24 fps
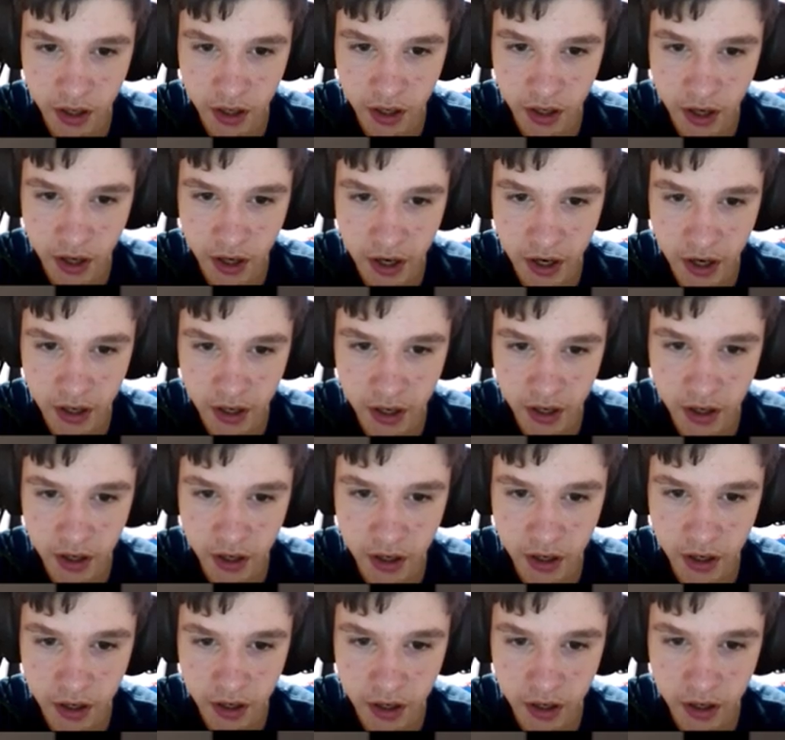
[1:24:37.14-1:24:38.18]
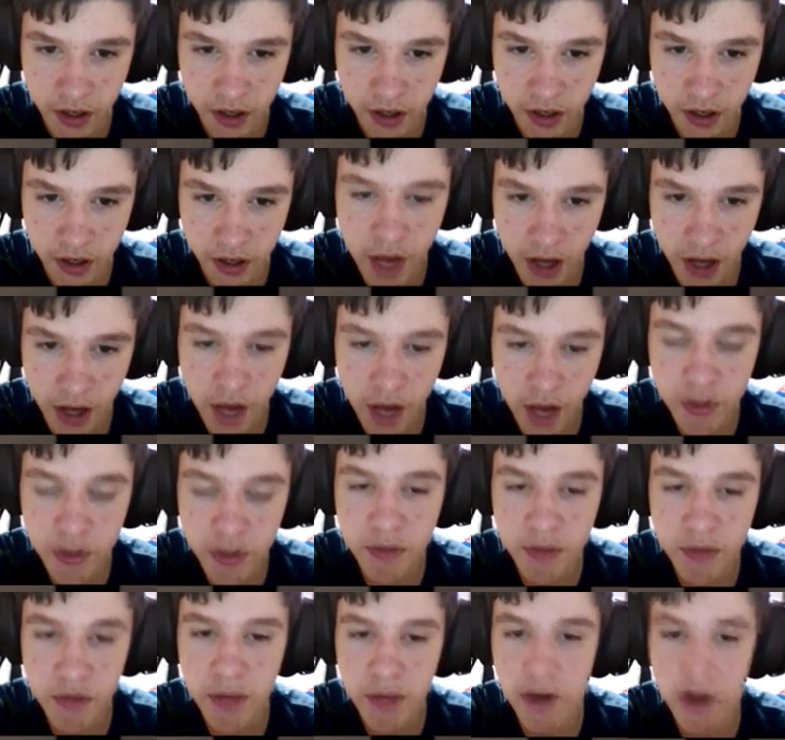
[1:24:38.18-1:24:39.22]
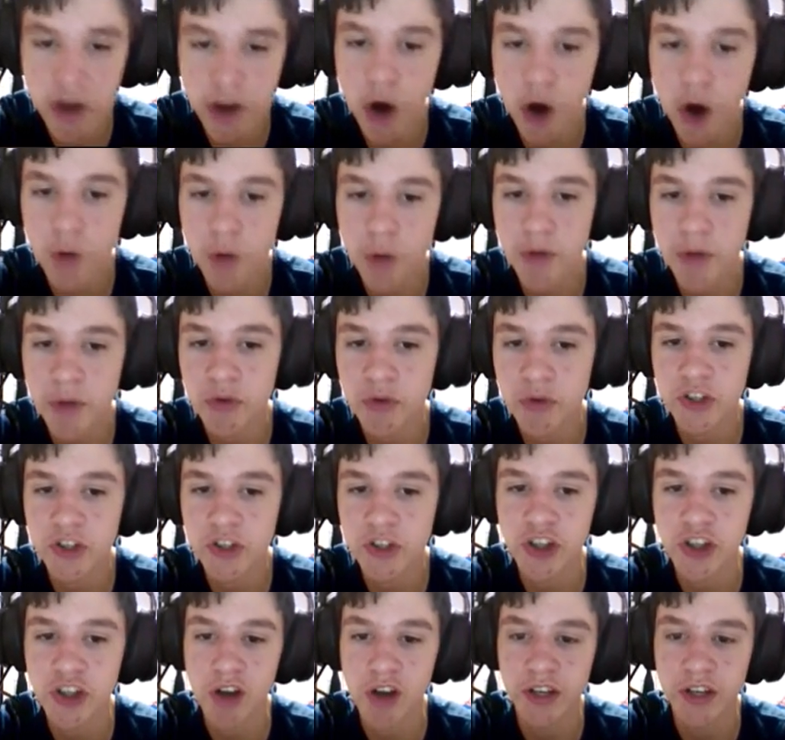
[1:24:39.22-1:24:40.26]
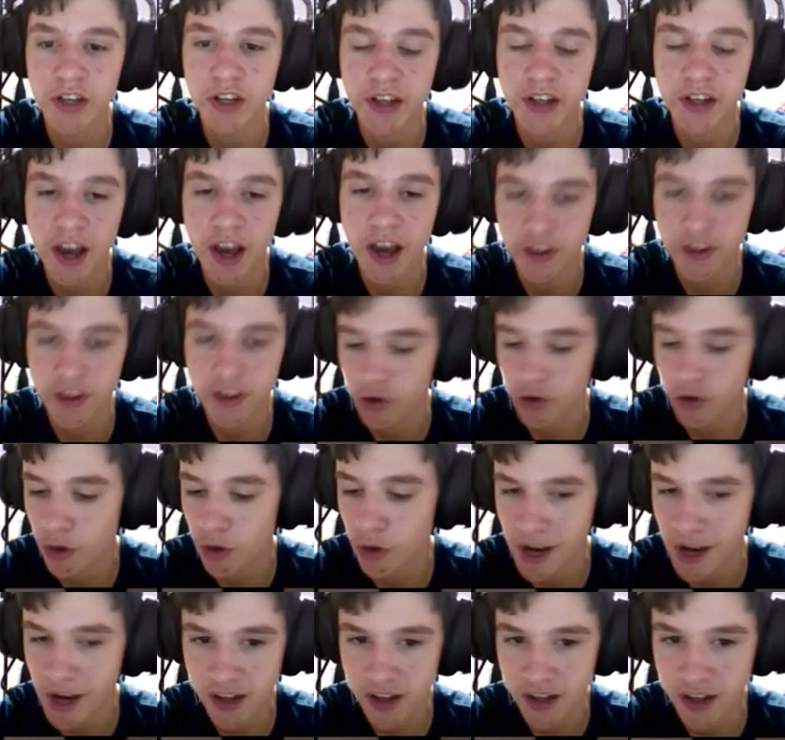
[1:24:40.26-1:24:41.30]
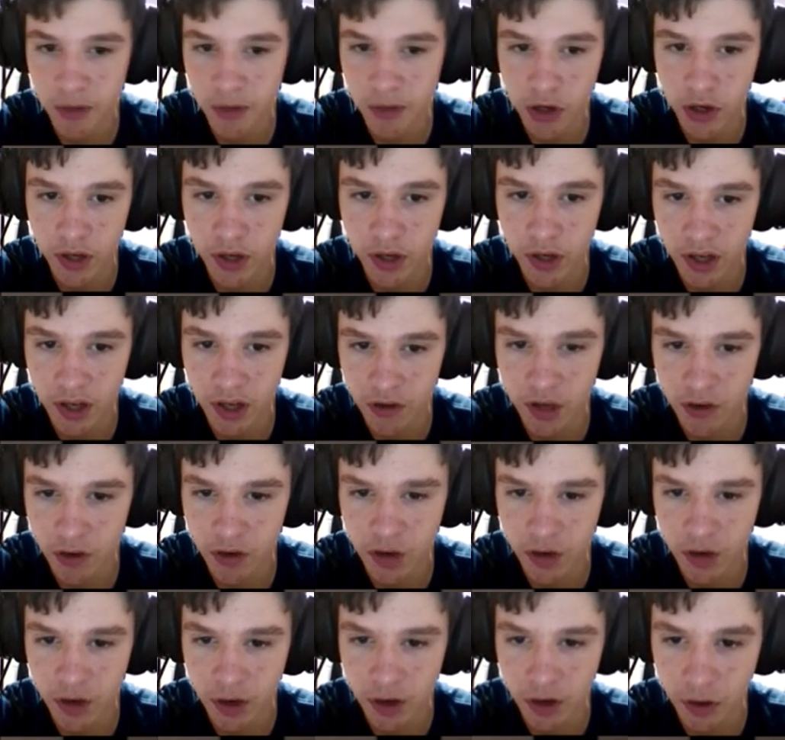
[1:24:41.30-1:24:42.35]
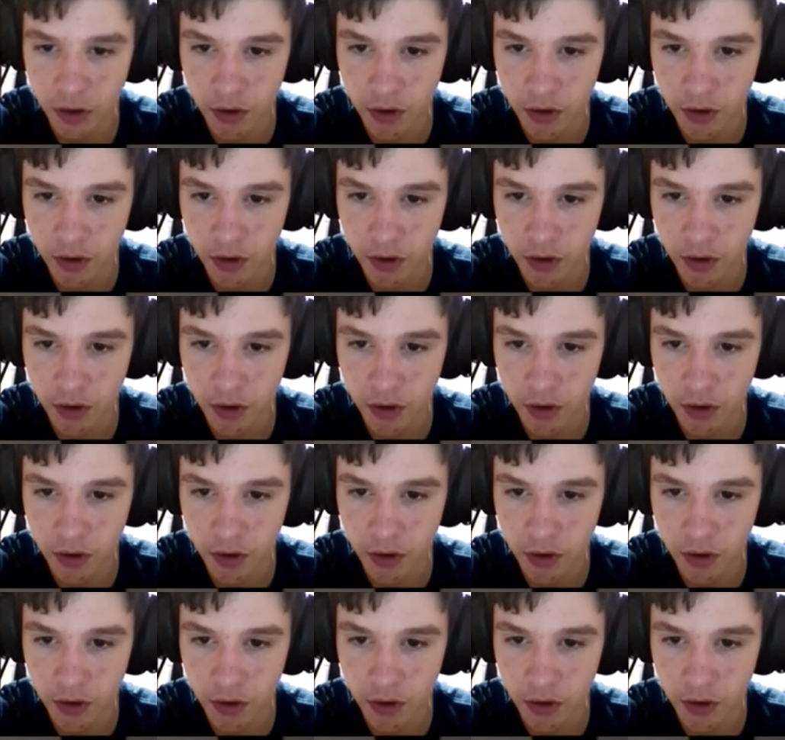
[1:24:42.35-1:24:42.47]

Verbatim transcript: I... I mean, maybe... Oh, maybe when the Shadow Link dies, it'll go back to Emma. Okay, that's good to know.